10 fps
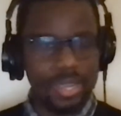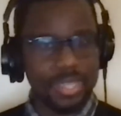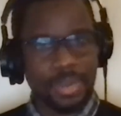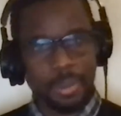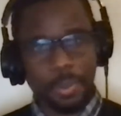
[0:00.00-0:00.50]

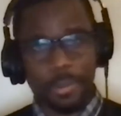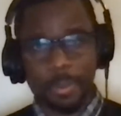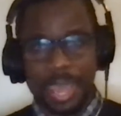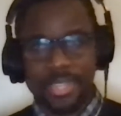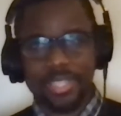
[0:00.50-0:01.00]
can be
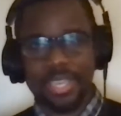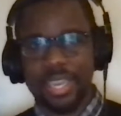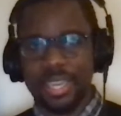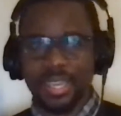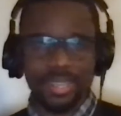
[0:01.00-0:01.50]

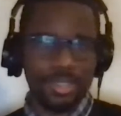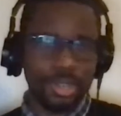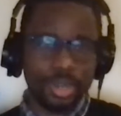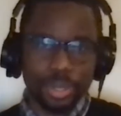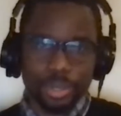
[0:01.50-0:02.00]
problematic you
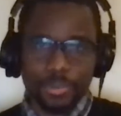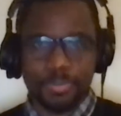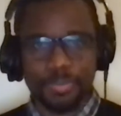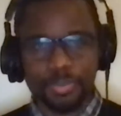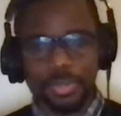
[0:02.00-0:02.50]
know
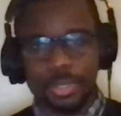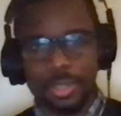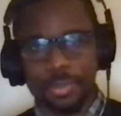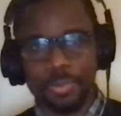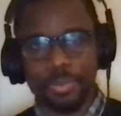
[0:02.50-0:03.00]
you
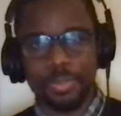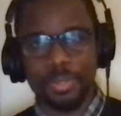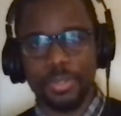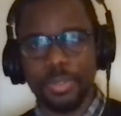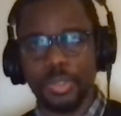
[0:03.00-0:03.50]
know
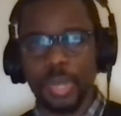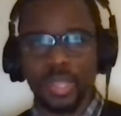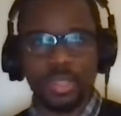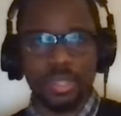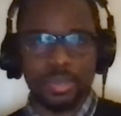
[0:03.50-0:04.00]
you know
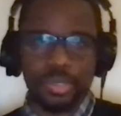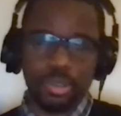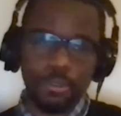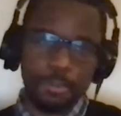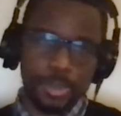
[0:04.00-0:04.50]
doing the
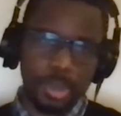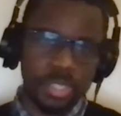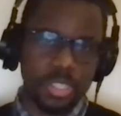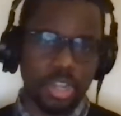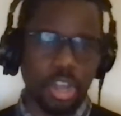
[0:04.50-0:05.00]
sort of
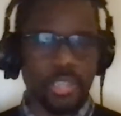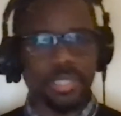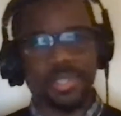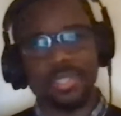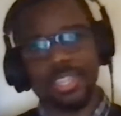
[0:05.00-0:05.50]
sponsored
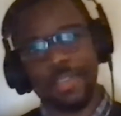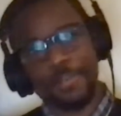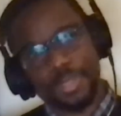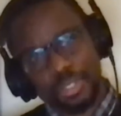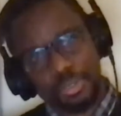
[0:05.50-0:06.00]
content
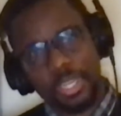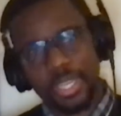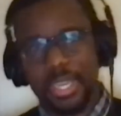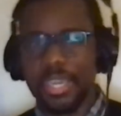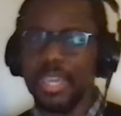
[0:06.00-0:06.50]
stuff is
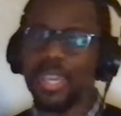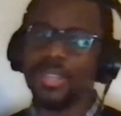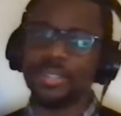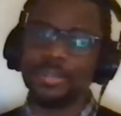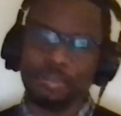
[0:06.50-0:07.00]
tricky
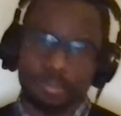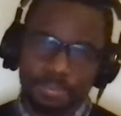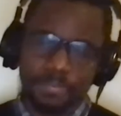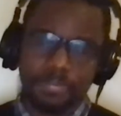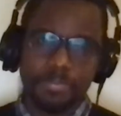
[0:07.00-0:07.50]
yeah
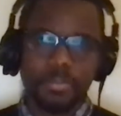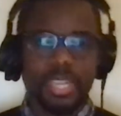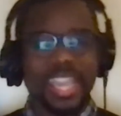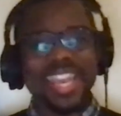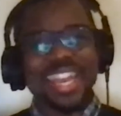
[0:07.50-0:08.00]
yeah
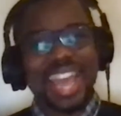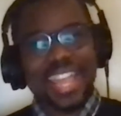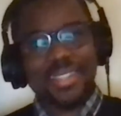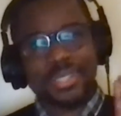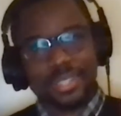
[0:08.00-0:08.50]
in an
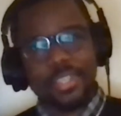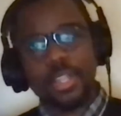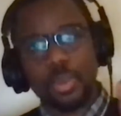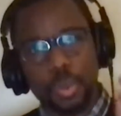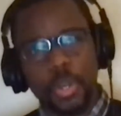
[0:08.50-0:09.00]

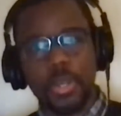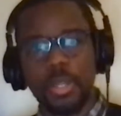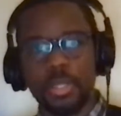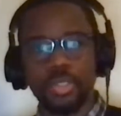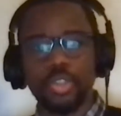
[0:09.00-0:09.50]
ideal
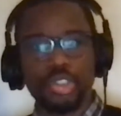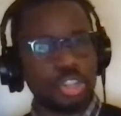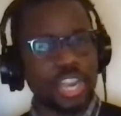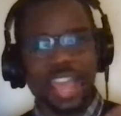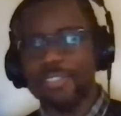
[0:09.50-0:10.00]
world you
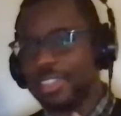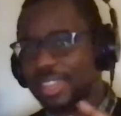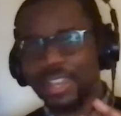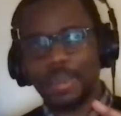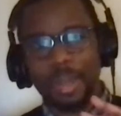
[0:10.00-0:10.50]
shouldn't have to
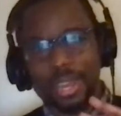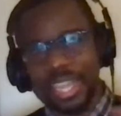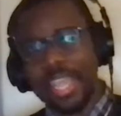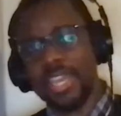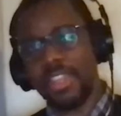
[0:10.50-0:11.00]
think about
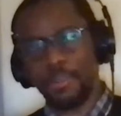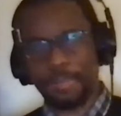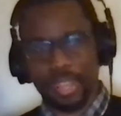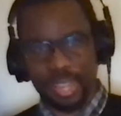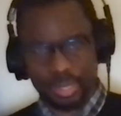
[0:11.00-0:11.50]
any of
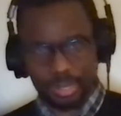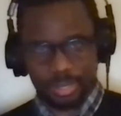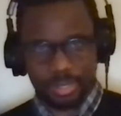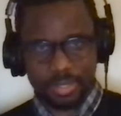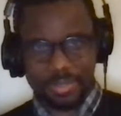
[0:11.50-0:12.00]
that
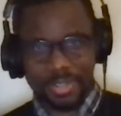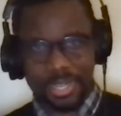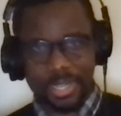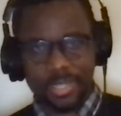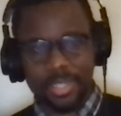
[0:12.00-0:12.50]

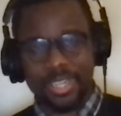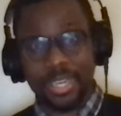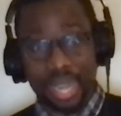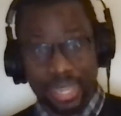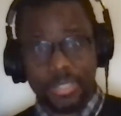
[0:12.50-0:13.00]
right? In
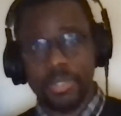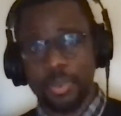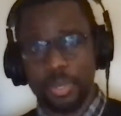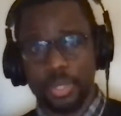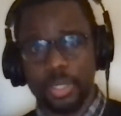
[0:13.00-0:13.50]
an ideal
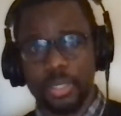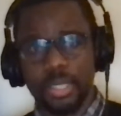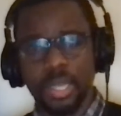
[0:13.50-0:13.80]
world,